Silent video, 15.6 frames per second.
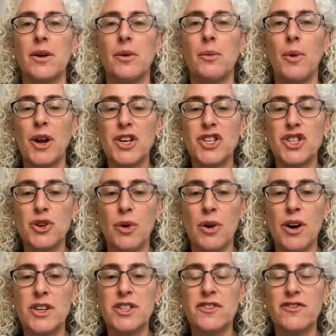When
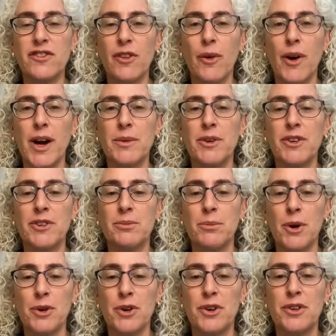George Floyd was
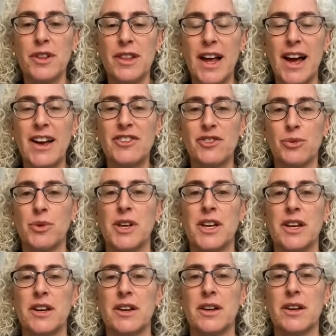murdered last
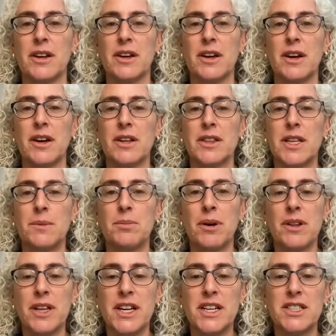week, the
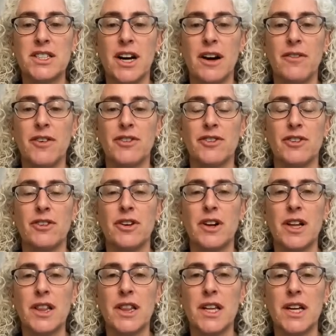police officer
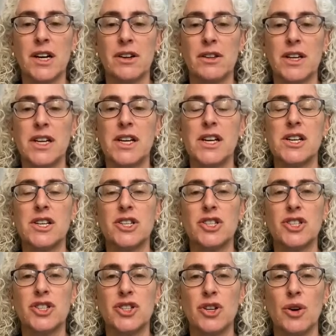literally
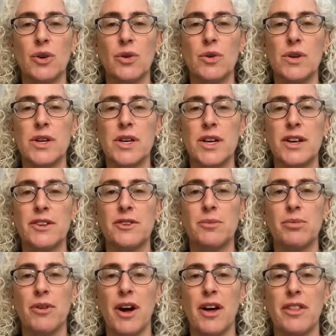stole his
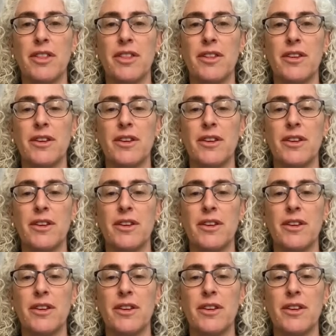breath.